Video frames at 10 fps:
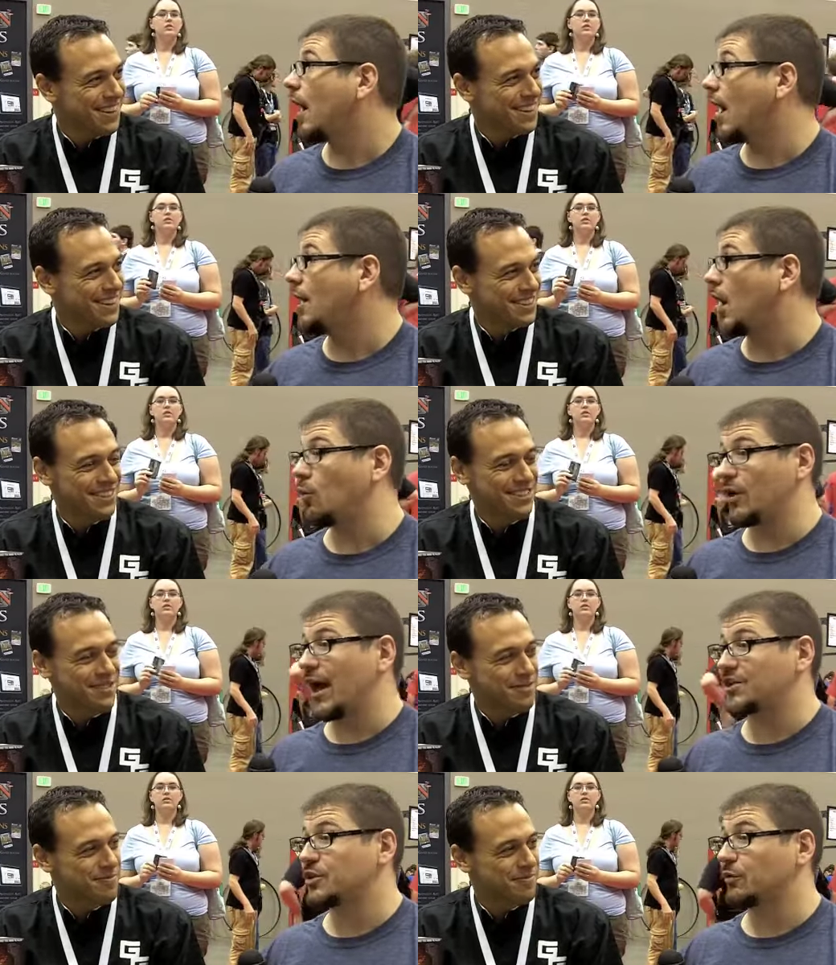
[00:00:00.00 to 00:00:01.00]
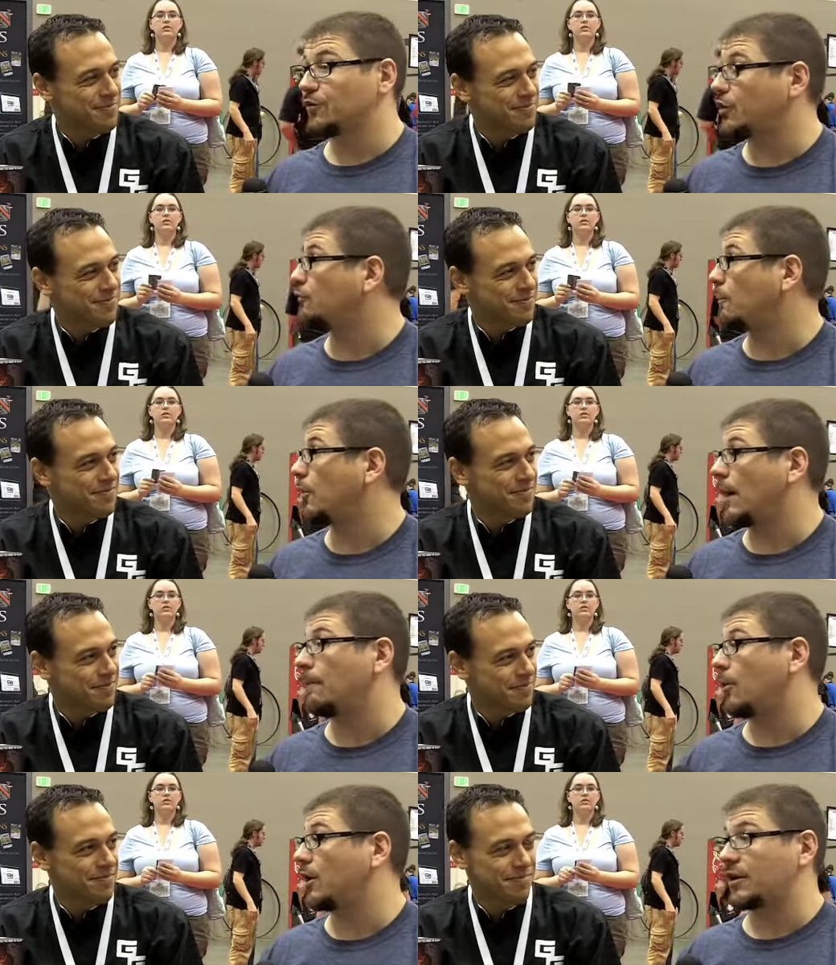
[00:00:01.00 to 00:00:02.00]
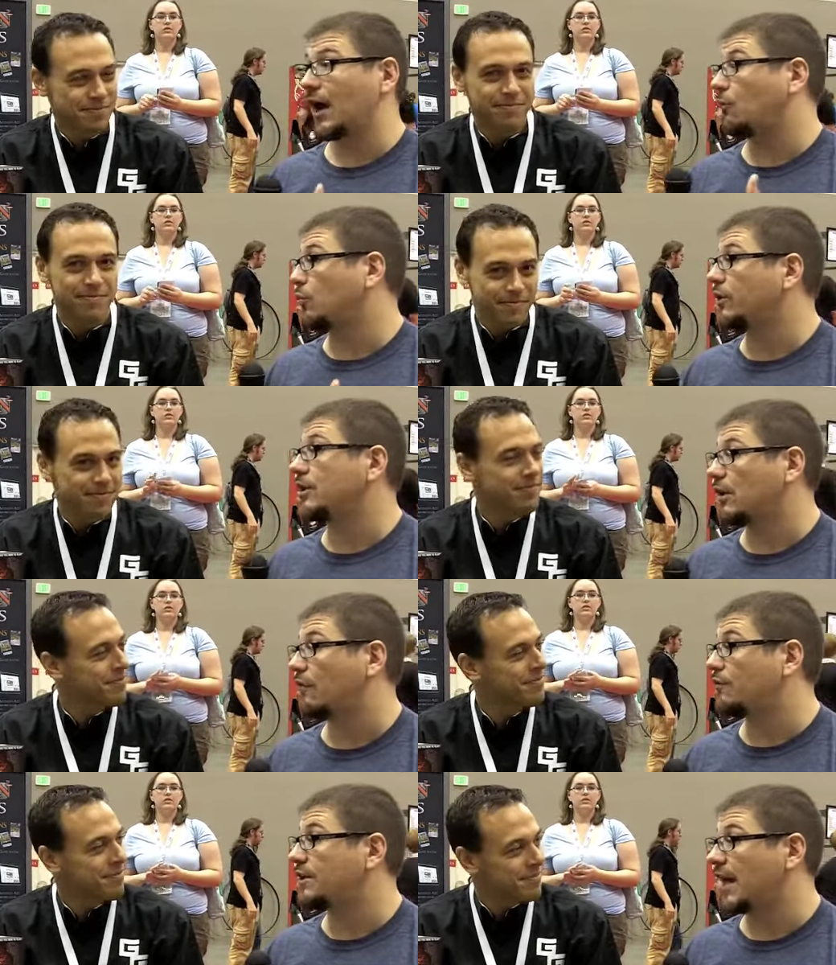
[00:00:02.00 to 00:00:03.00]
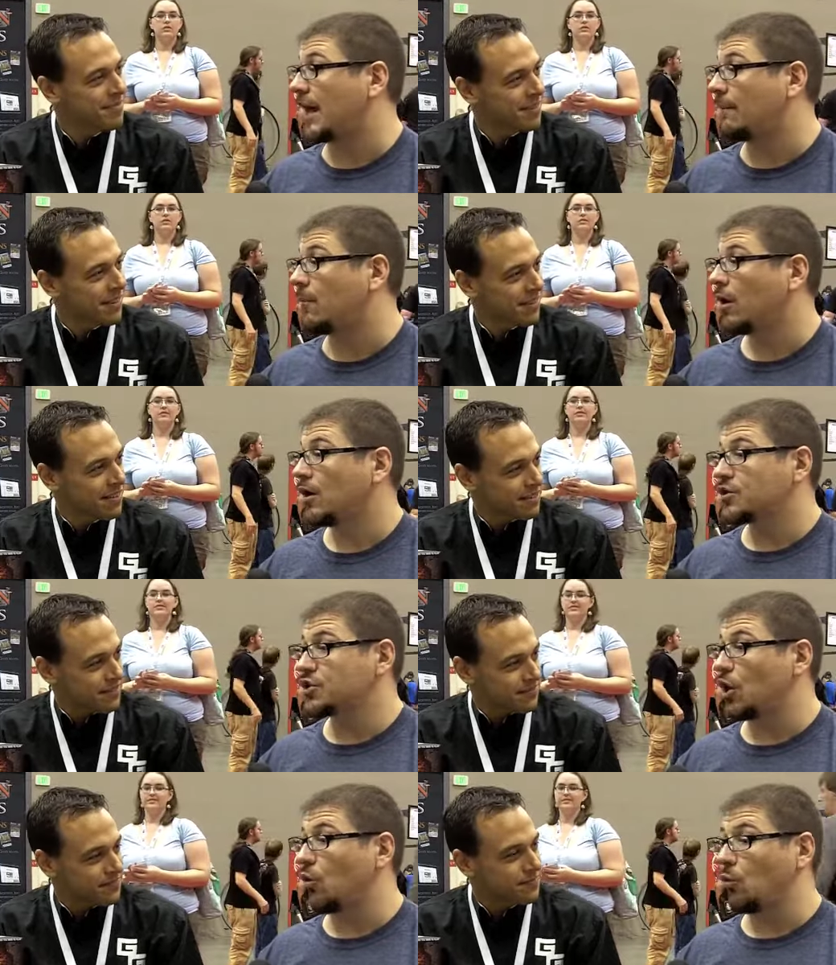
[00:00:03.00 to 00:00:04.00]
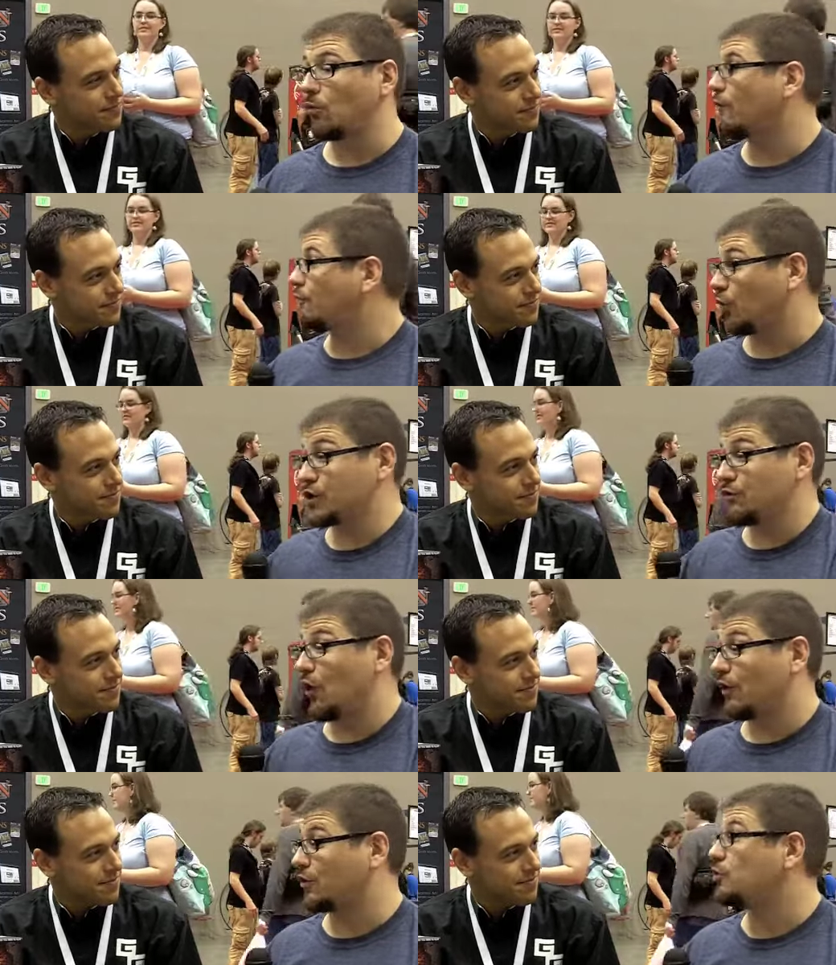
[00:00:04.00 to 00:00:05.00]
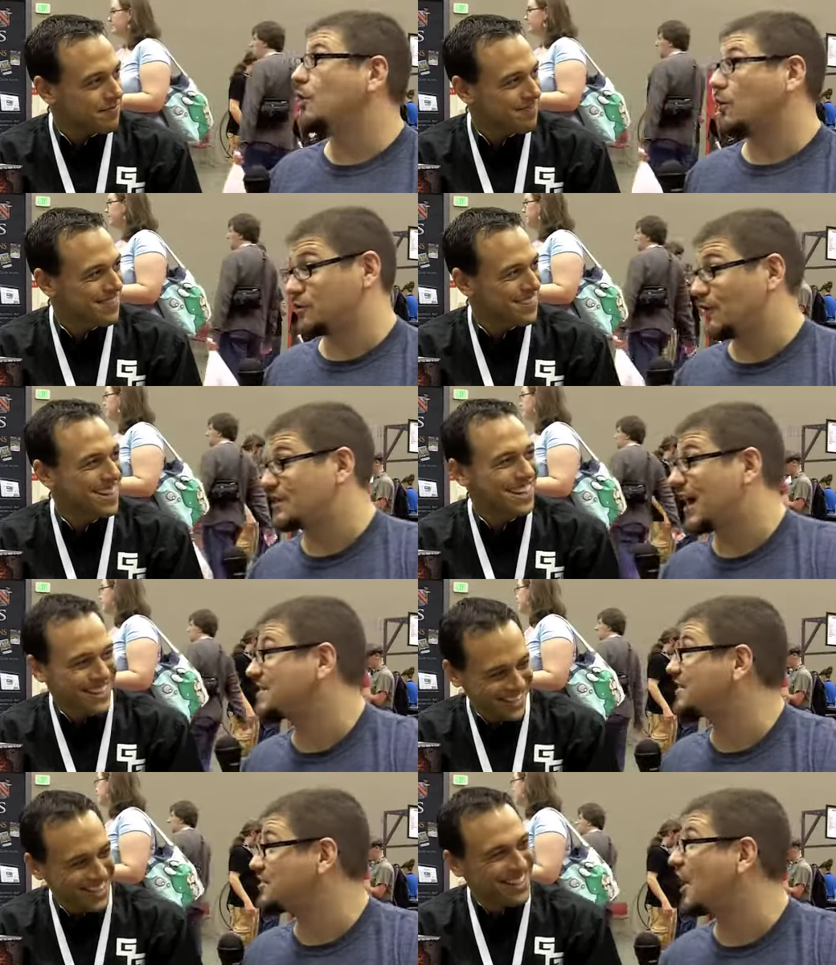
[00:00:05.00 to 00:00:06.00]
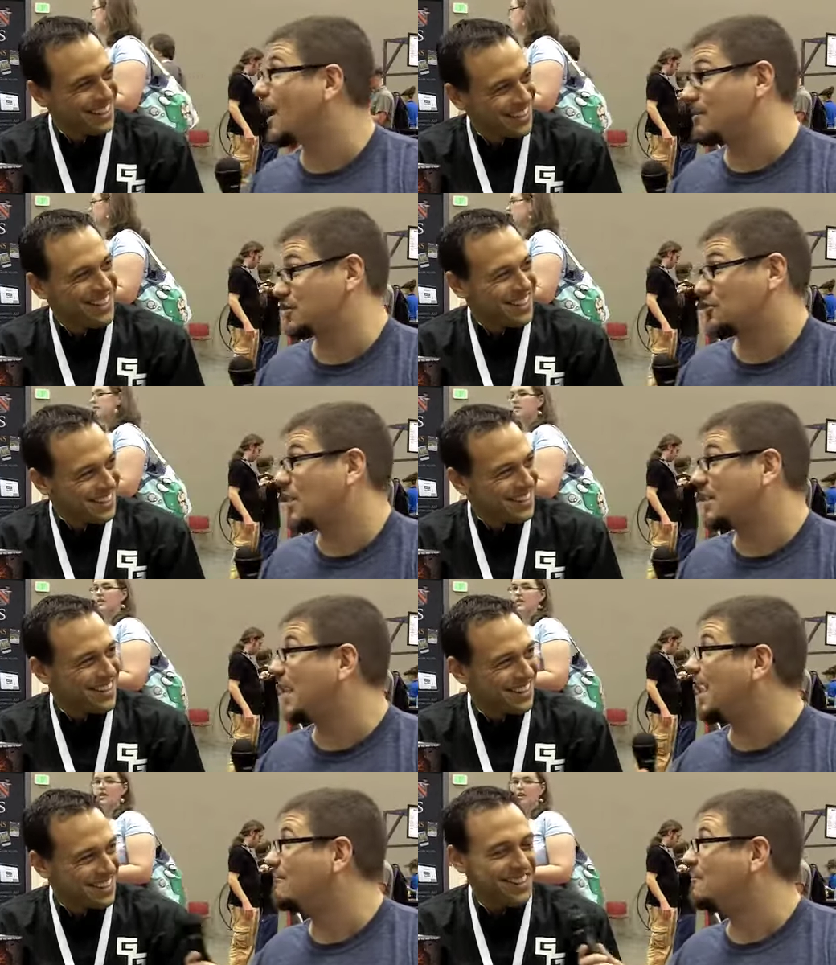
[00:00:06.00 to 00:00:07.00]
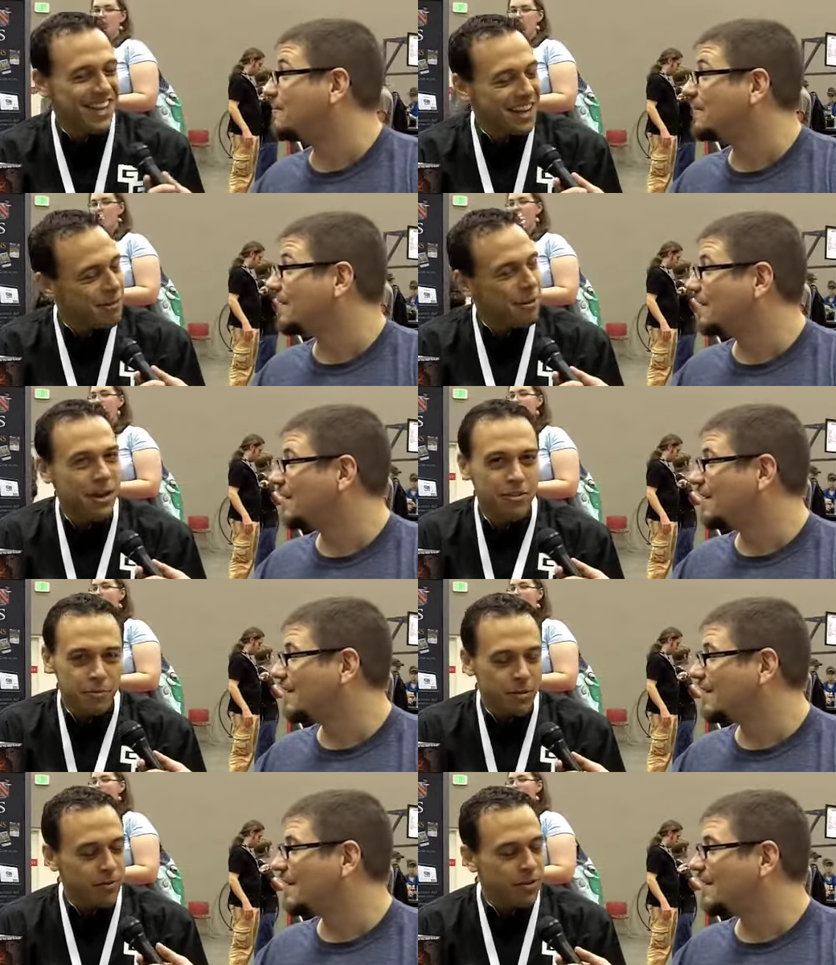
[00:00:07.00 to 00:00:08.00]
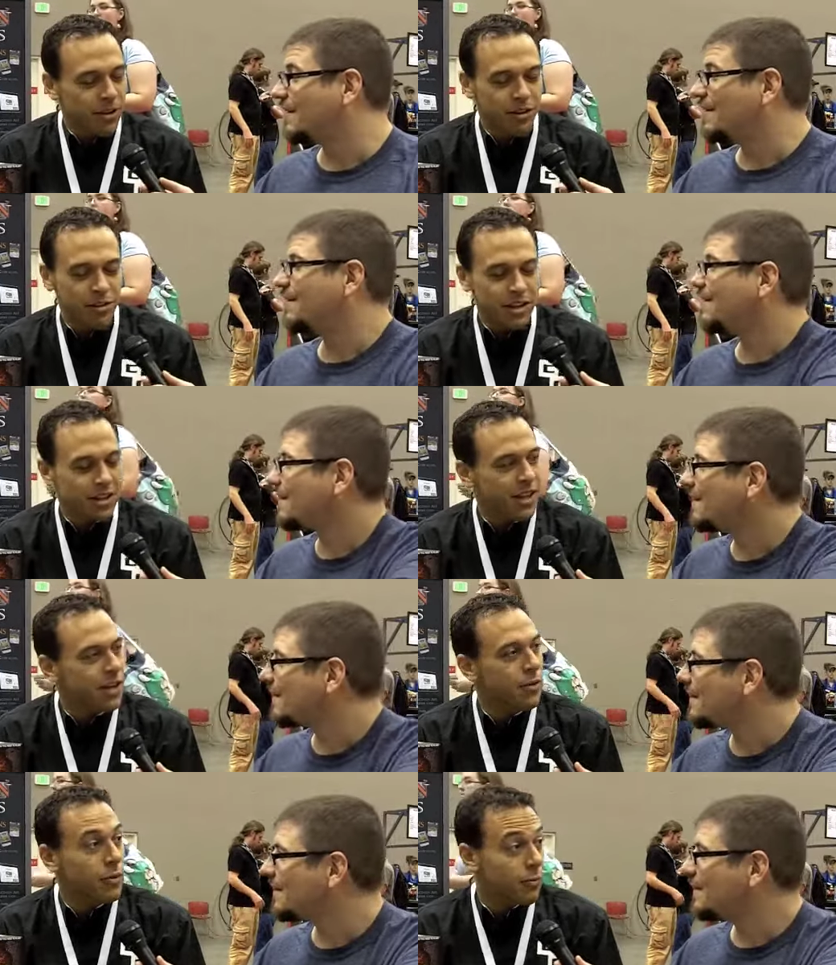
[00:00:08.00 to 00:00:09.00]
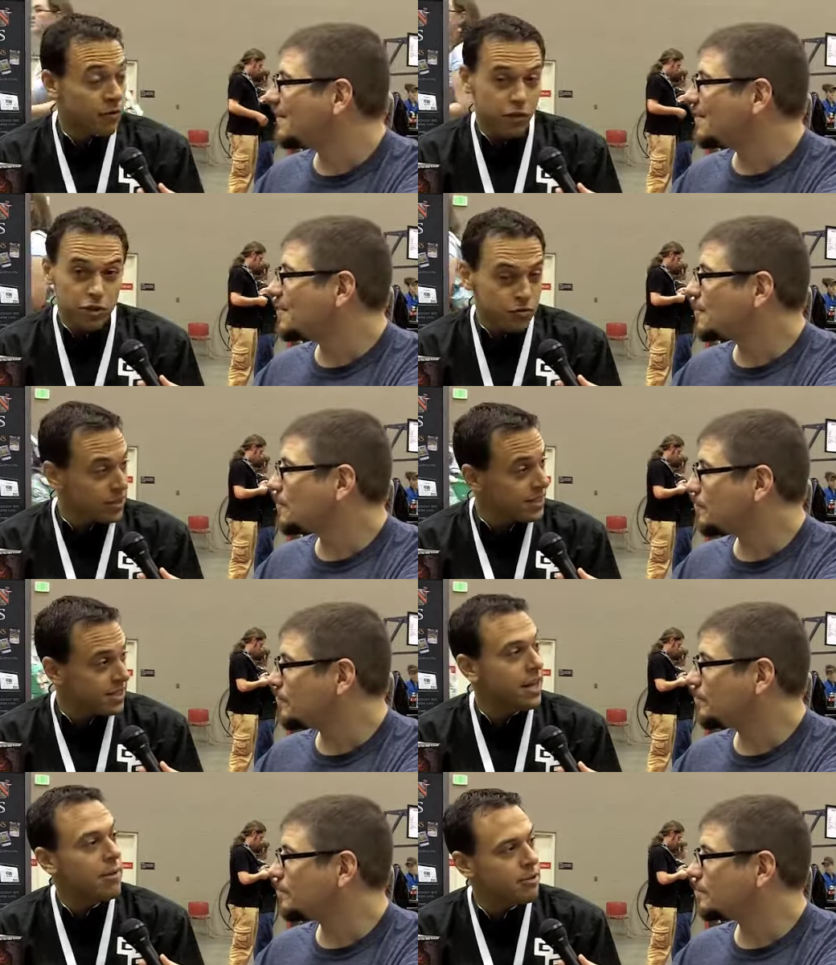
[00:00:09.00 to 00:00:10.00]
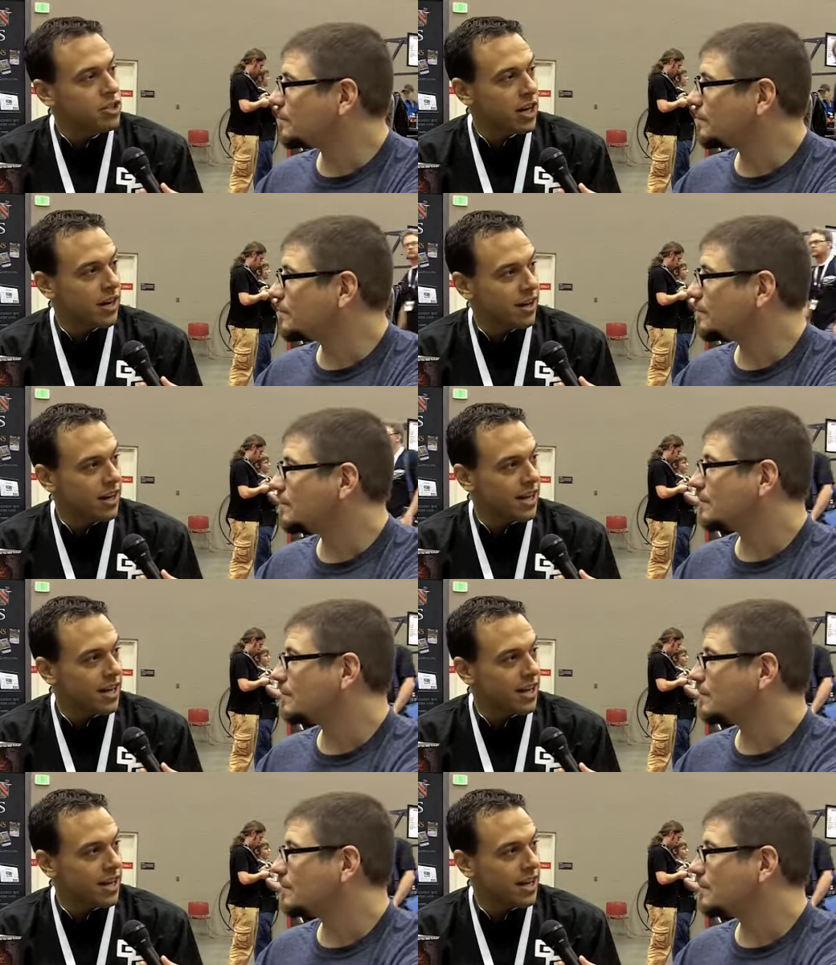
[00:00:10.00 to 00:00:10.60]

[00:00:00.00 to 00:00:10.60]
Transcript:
Speaker 1: And uh, we actually reviewed it for Play Unplugged. I really loved the game, so first of all, kudos. Fantastic
Speaker 2: job. It's a great game. Thank you, man. It's been a real great thing. You know, we first released the game at Gen Con